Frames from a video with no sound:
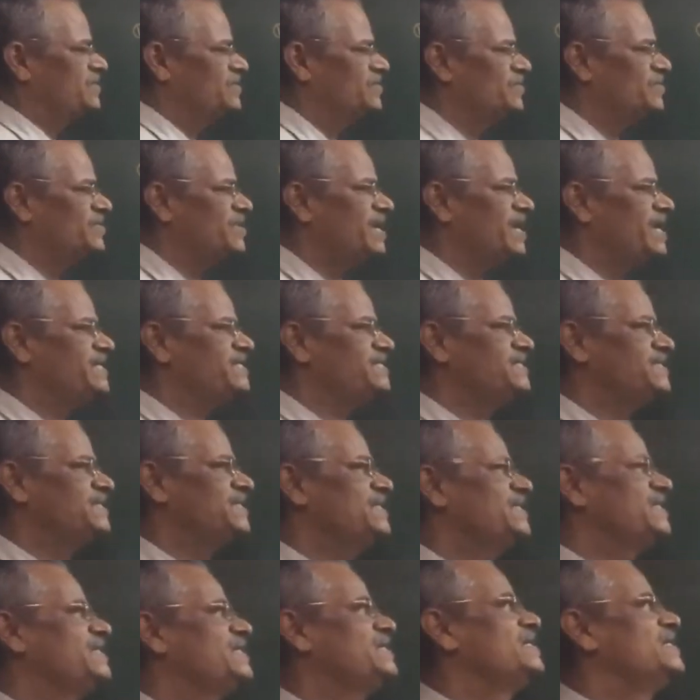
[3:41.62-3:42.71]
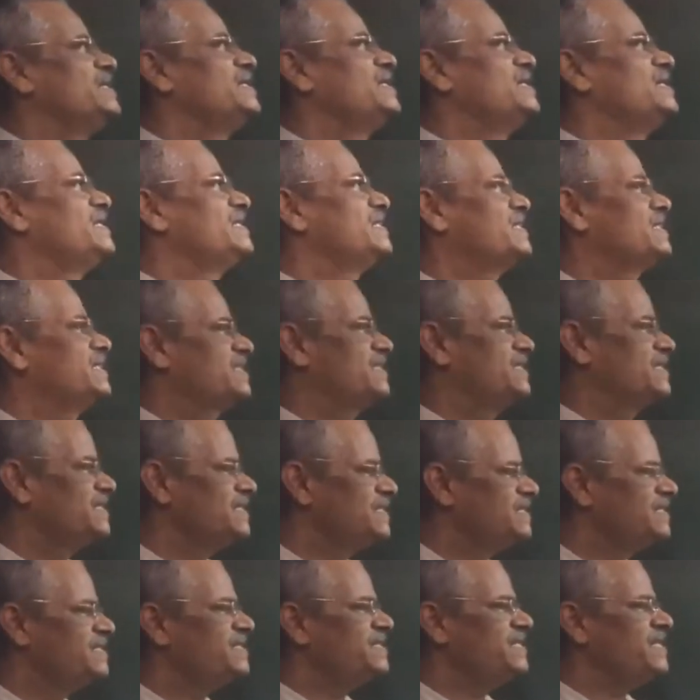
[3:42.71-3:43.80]
known as
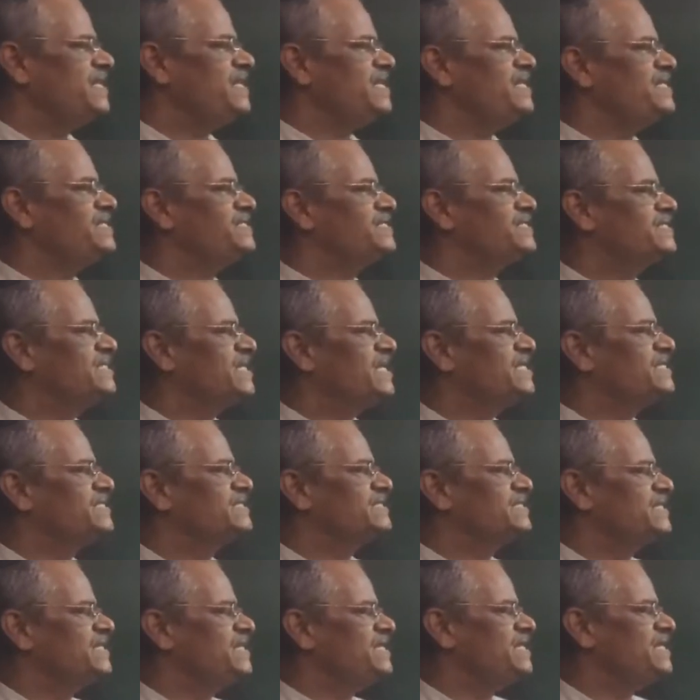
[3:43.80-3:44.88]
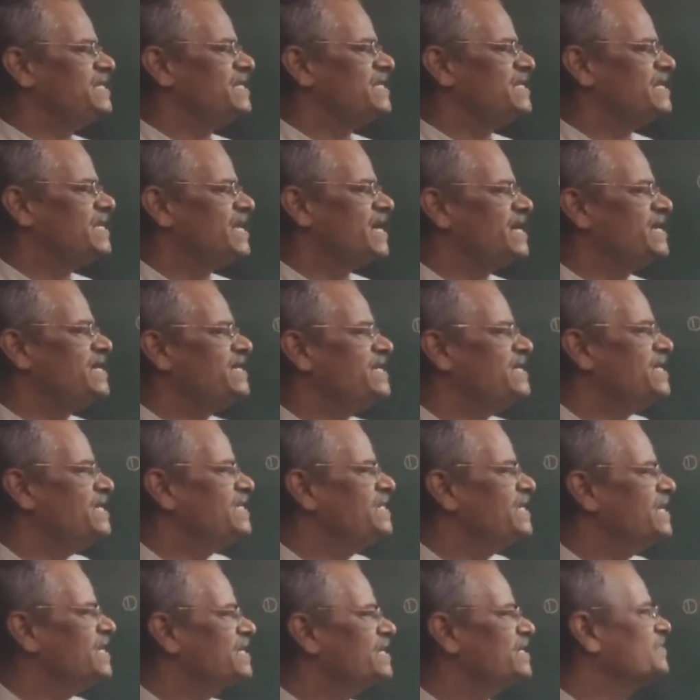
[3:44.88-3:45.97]
30, 60, 90
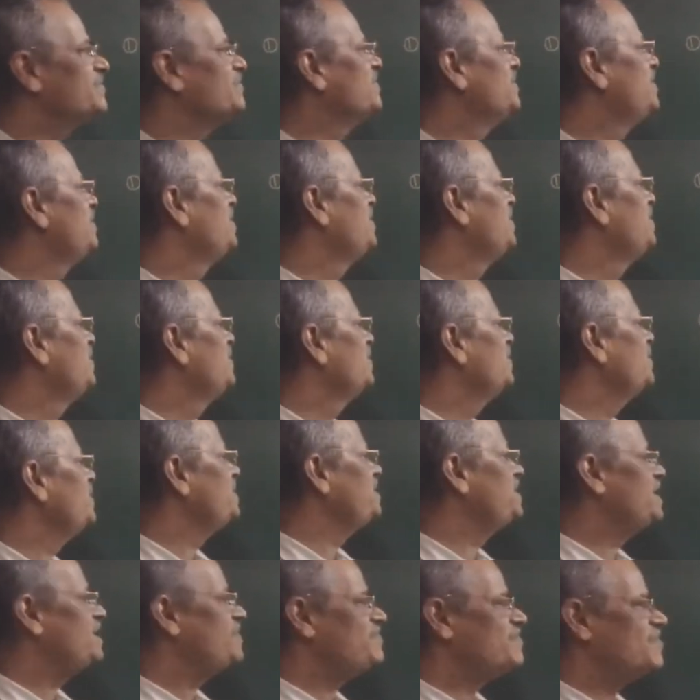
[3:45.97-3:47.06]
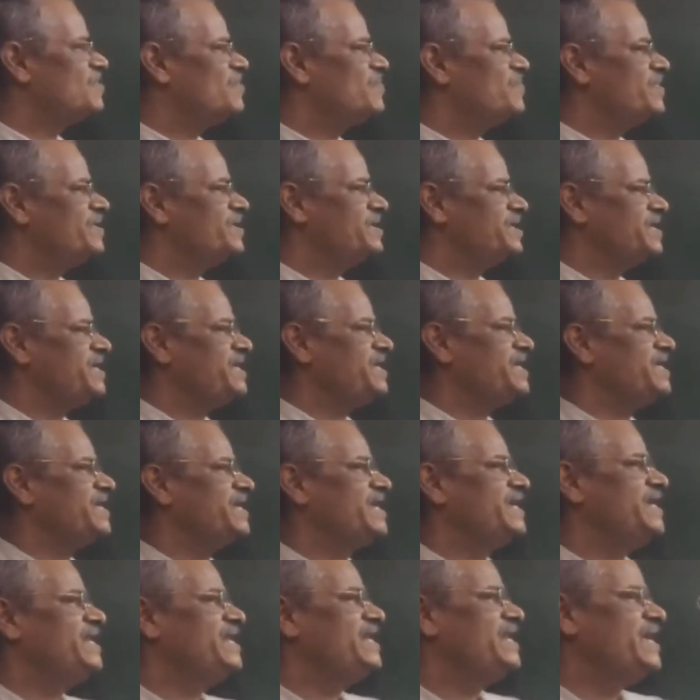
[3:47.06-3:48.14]
theorem. What is that property?
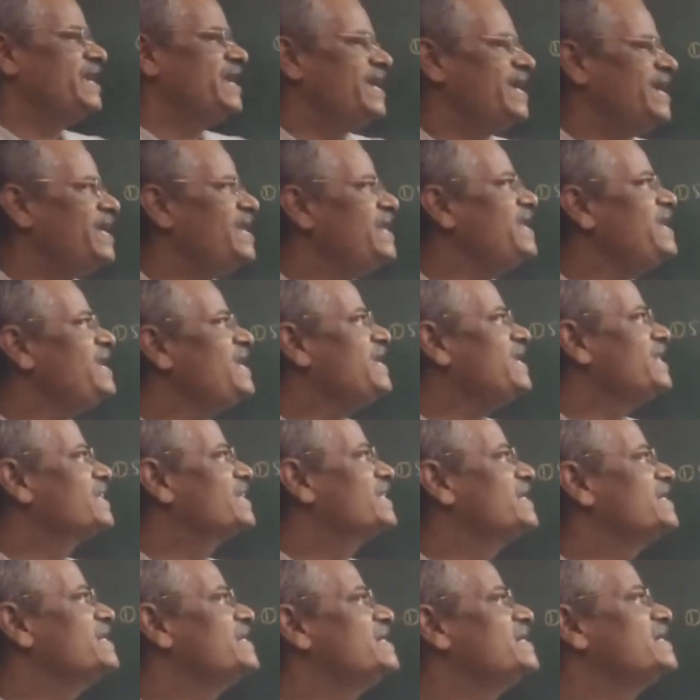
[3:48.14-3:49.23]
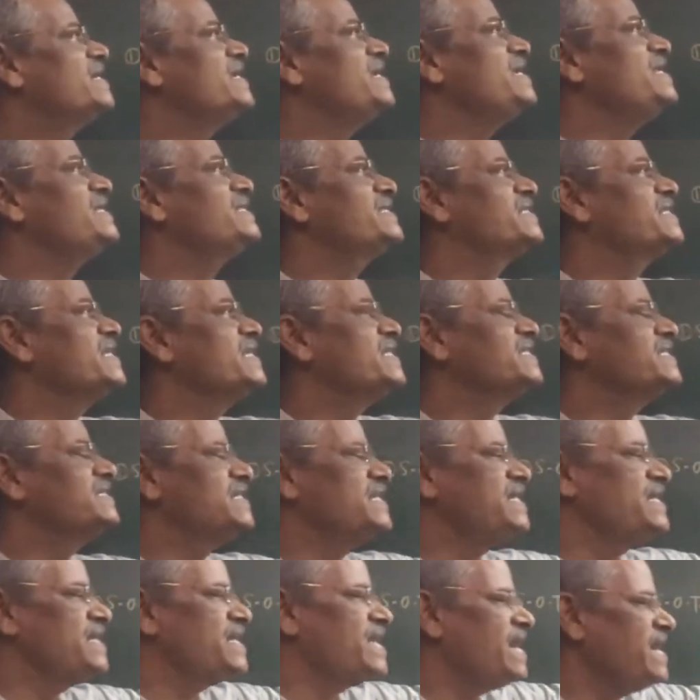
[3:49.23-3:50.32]
In any 30,
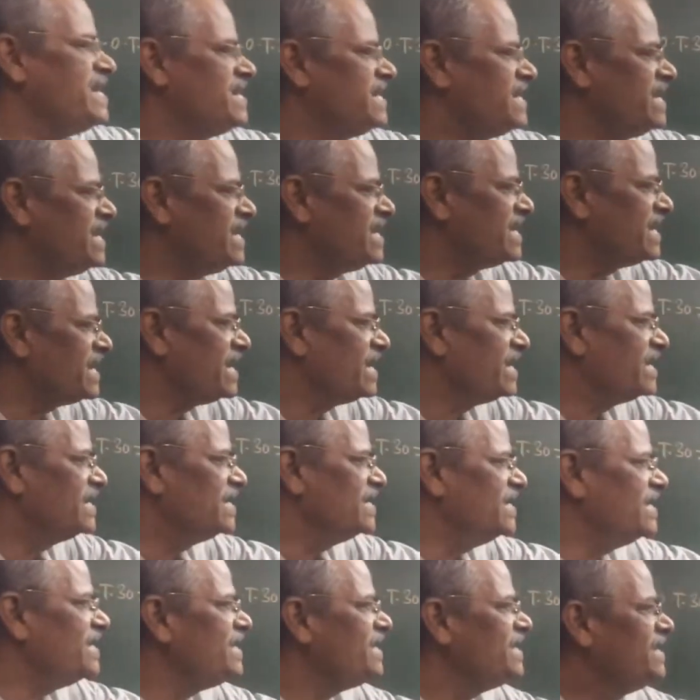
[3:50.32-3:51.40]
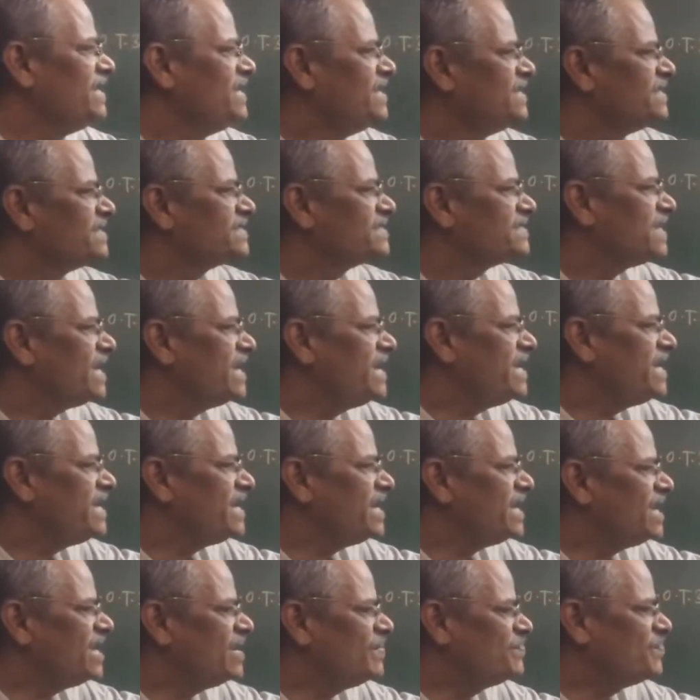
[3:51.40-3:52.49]
60, 90 triangle,
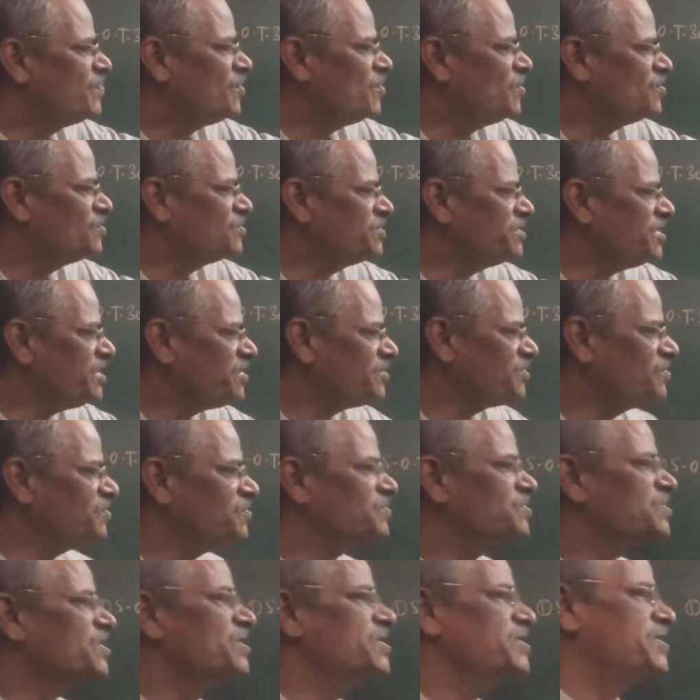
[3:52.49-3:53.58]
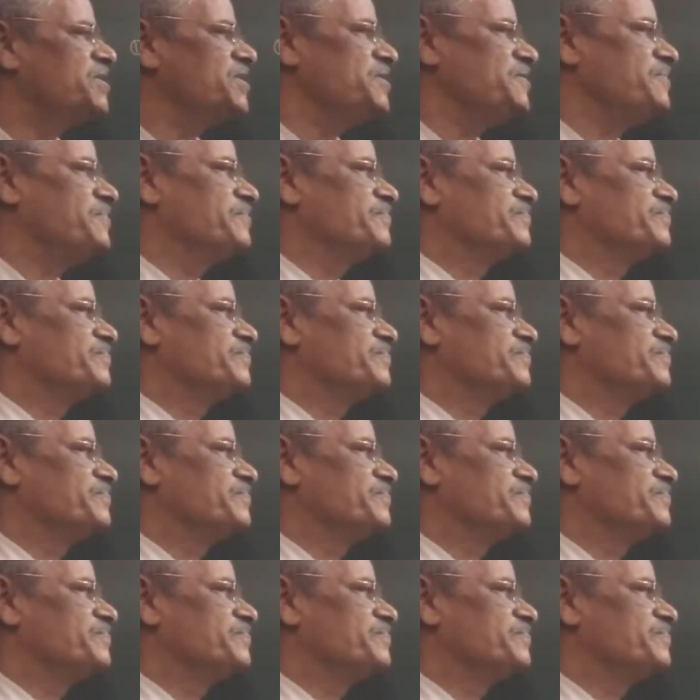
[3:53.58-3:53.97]
side opposite to 30.